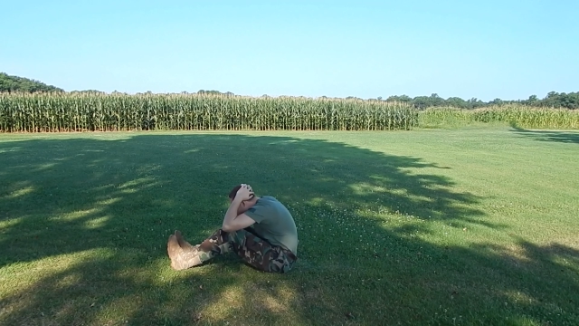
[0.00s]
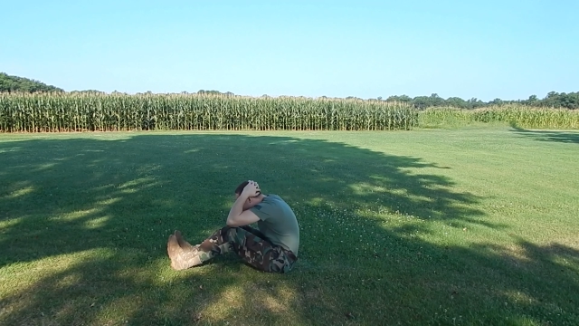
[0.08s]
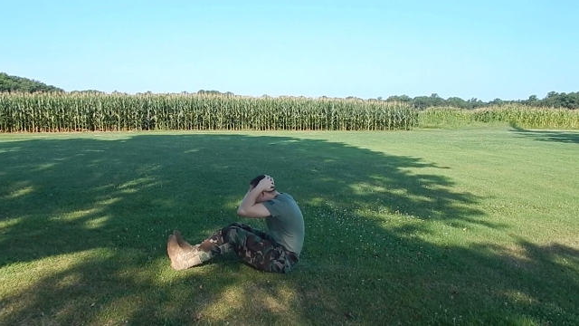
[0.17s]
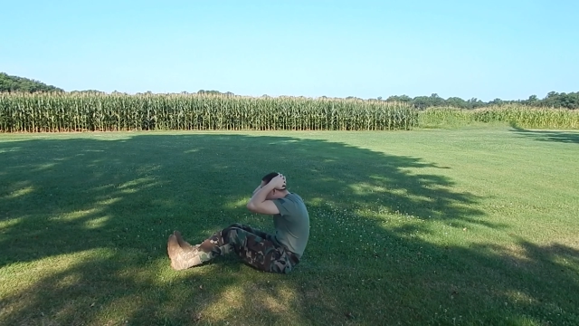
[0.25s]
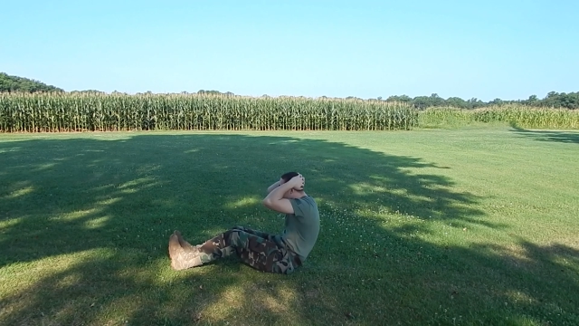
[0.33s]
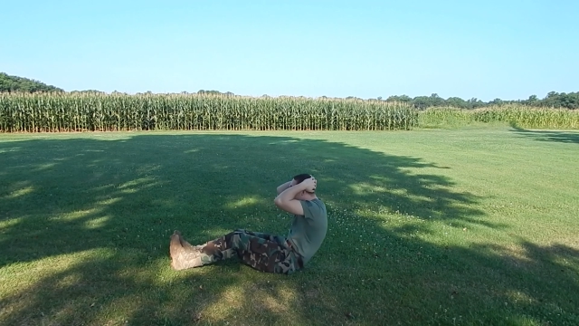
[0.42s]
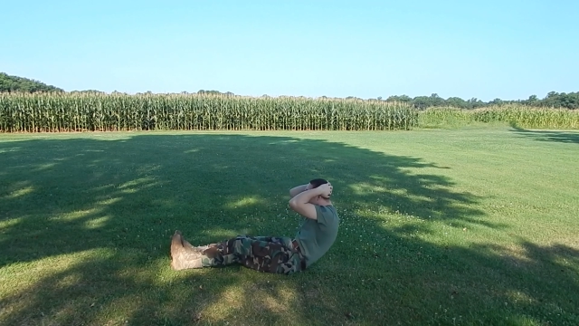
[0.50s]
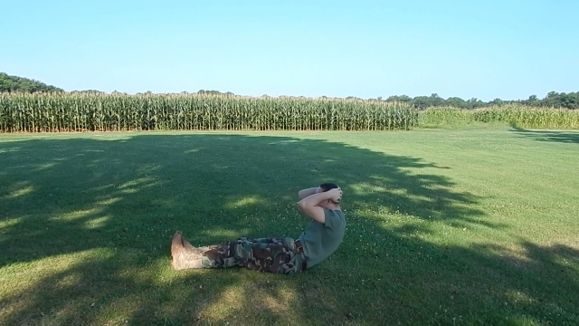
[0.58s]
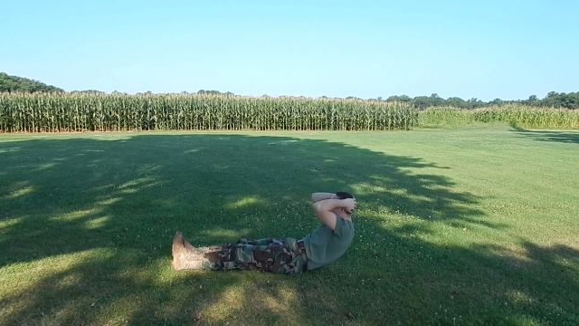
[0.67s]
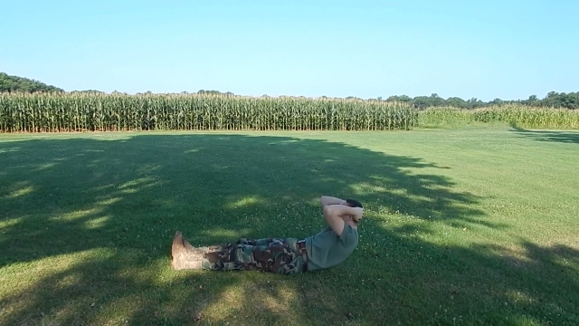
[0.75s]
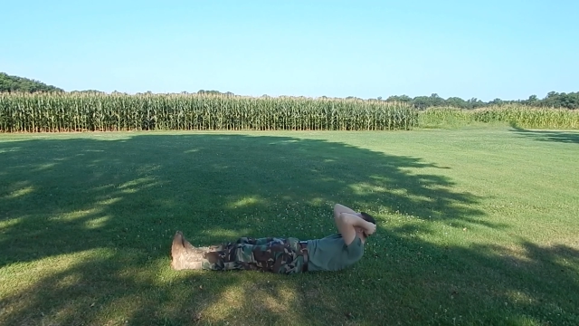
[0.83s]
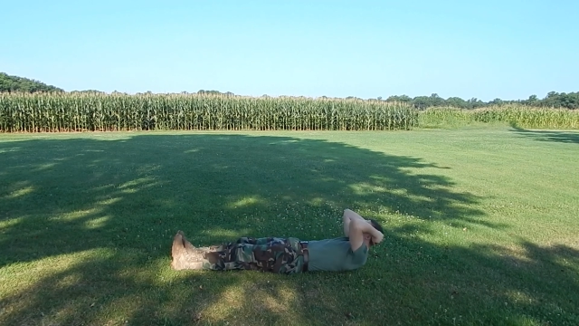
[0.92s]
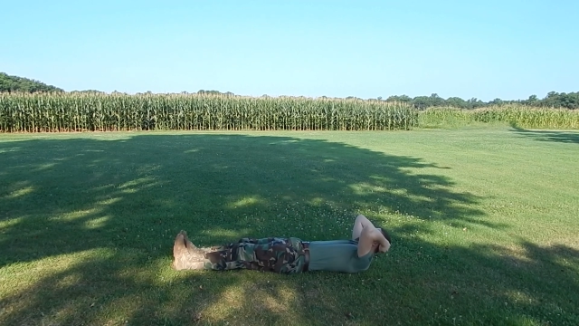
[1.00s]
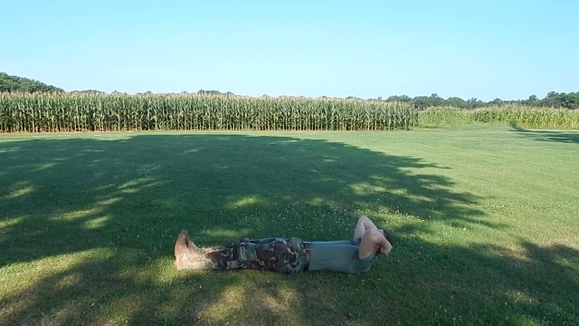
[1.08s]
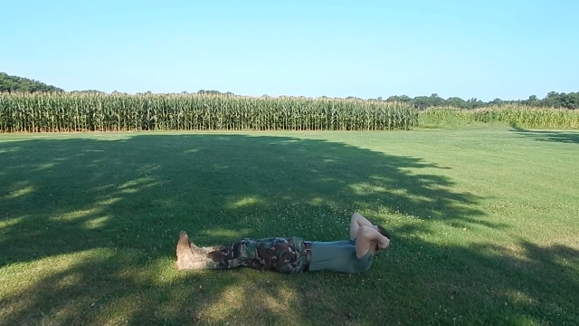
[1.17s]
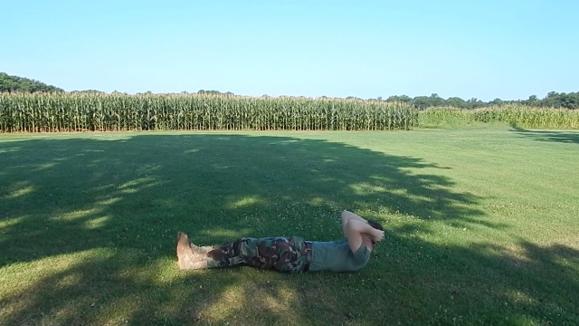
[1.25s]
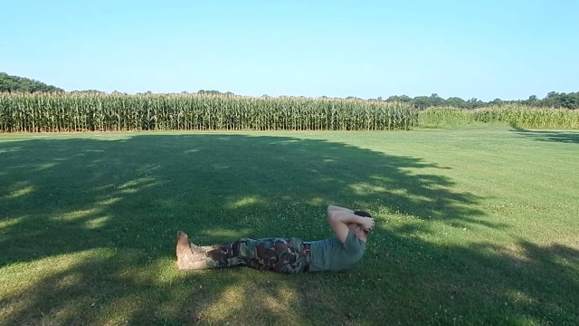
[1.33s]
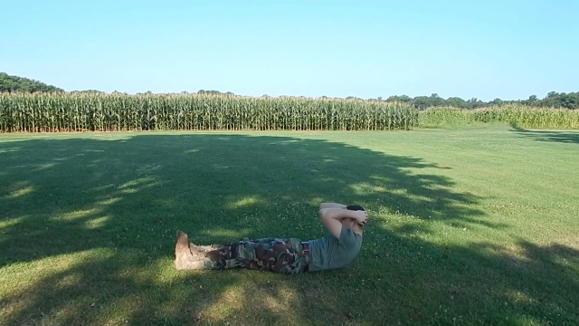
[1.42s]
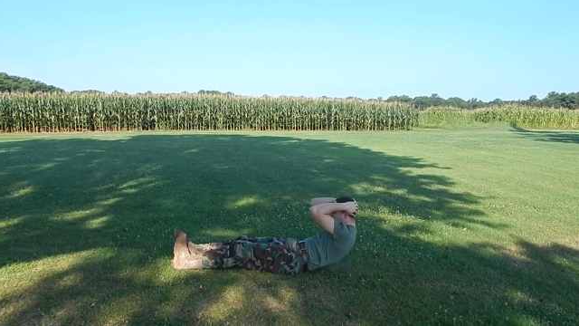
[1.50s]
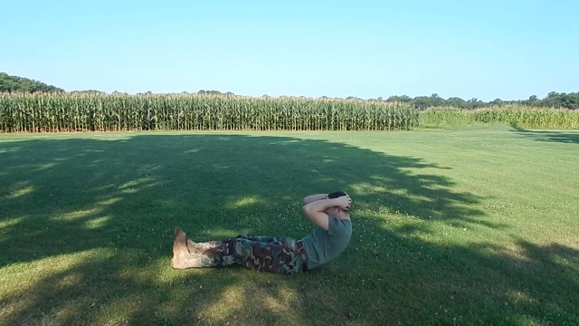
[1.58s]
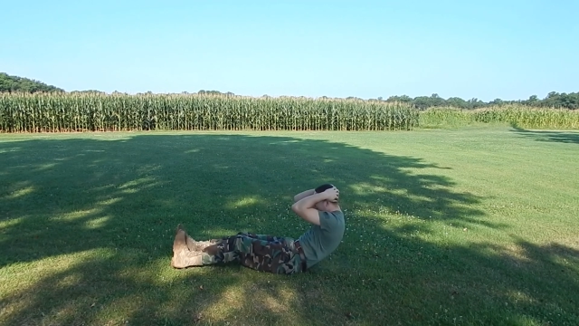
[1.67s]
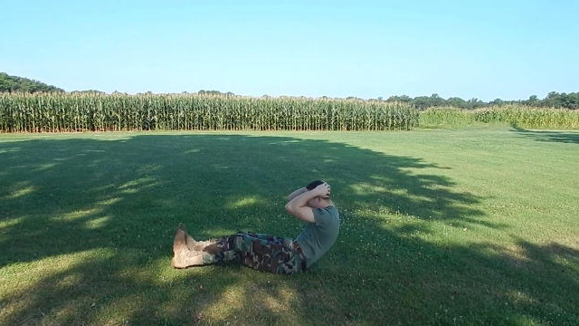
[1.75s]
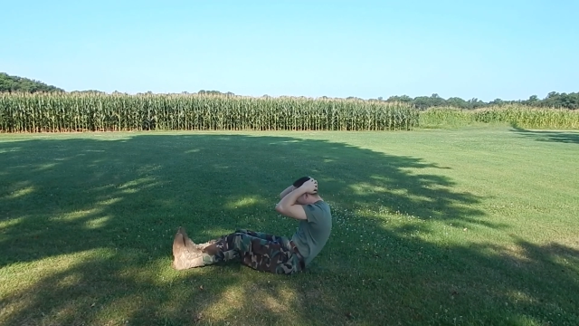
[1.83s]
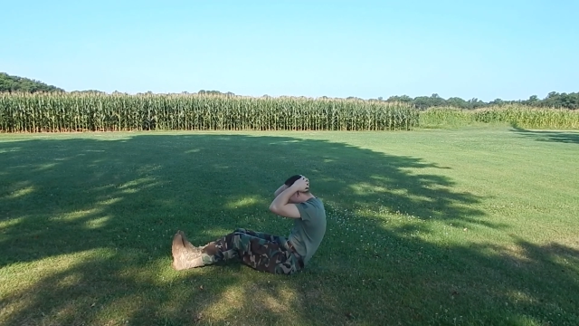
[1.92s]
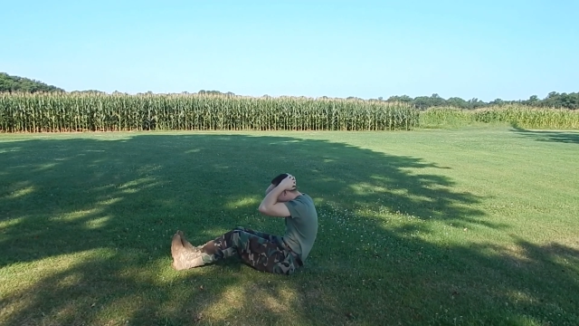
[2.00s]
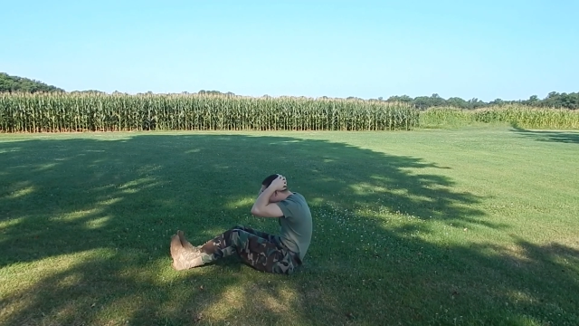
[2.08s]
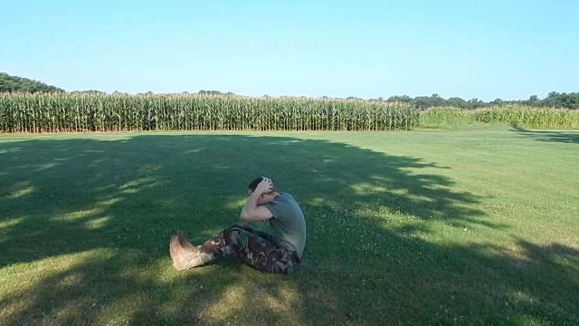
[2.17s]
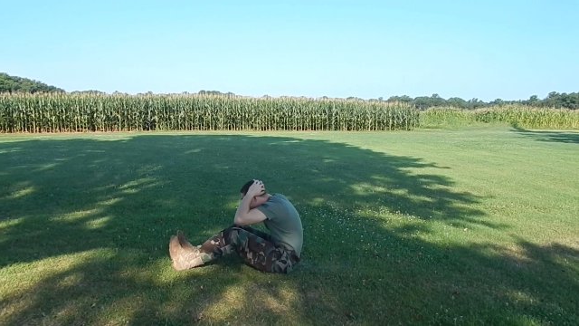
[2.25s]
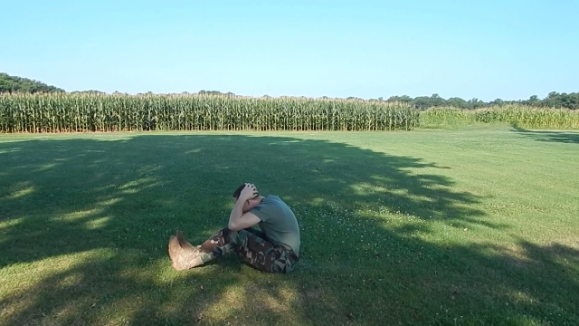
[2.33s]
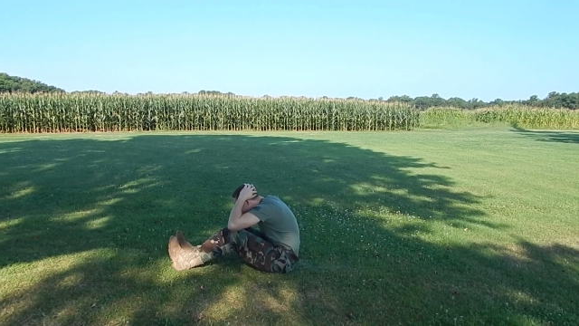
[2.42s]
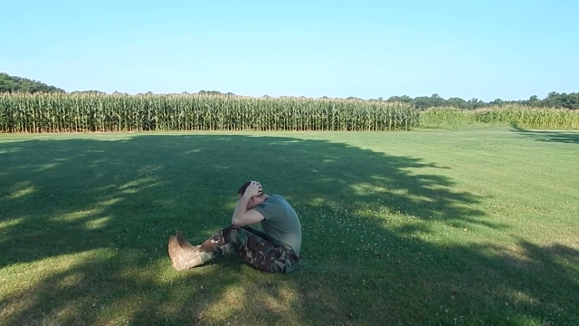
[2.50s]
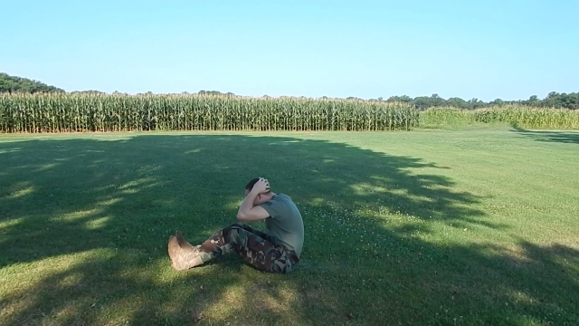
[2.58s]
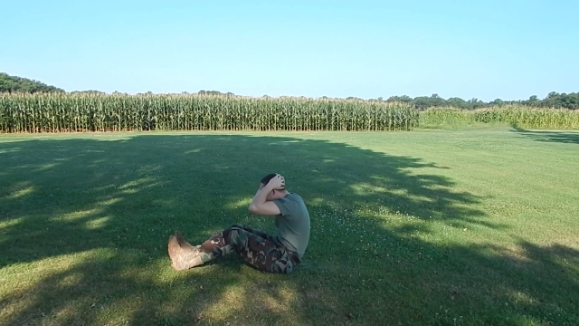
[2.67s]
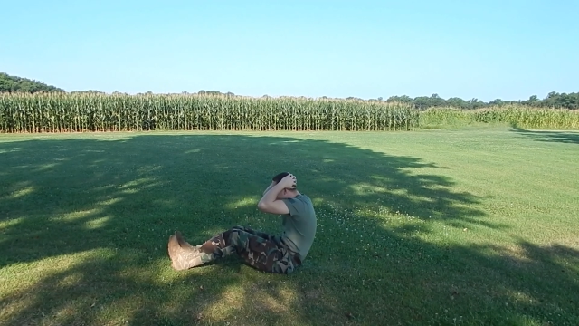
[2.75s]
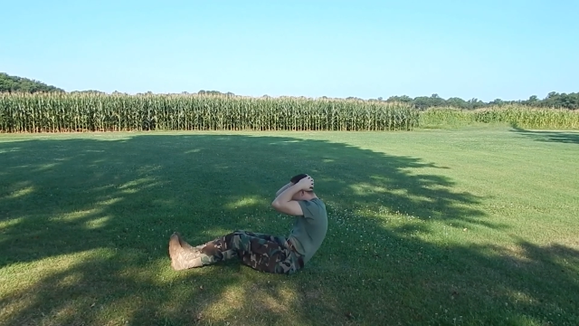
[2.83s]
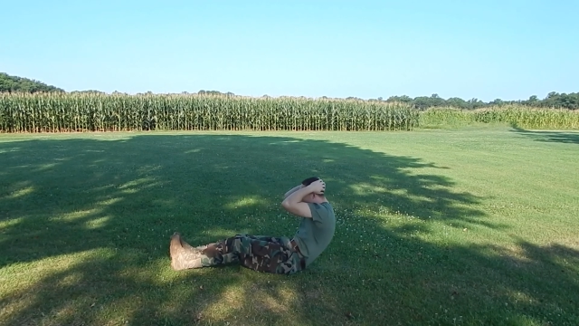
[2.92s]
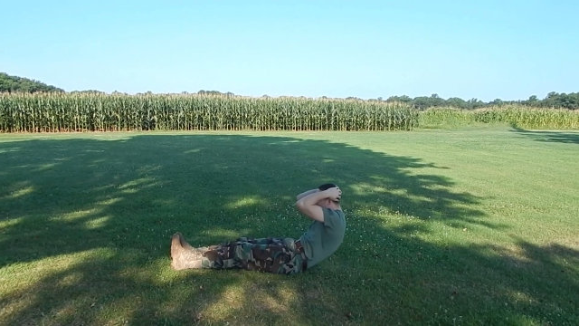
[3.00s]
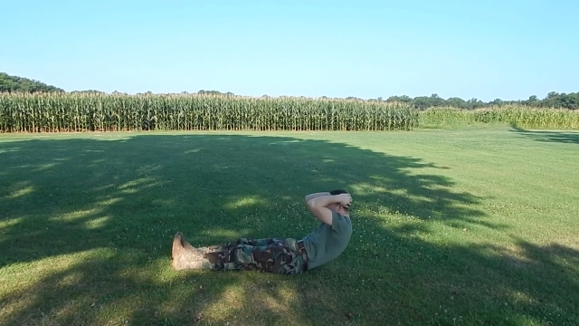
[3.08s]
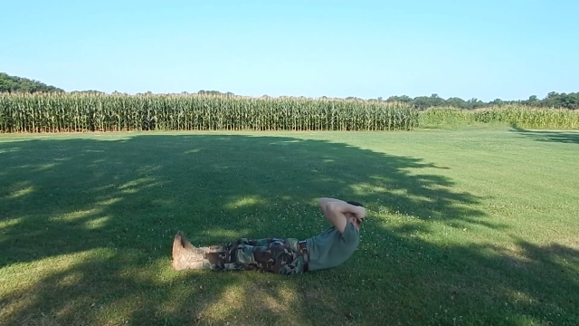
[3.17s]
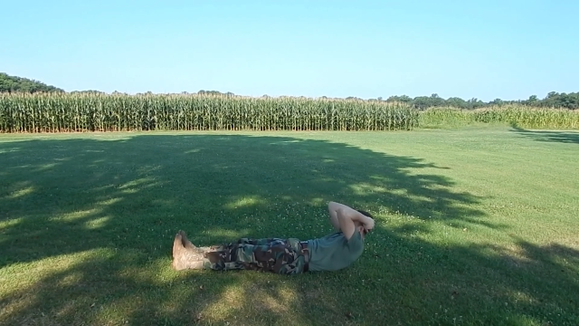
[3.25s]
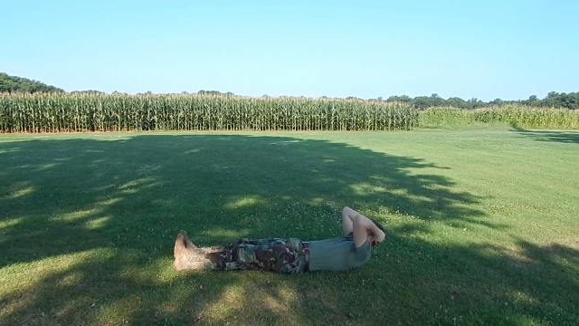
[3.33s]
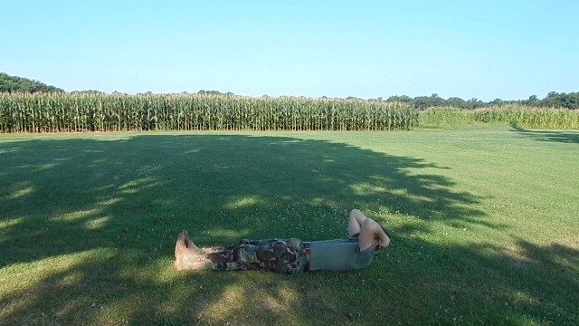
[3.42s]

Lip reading: Nobody's mouth can be seen.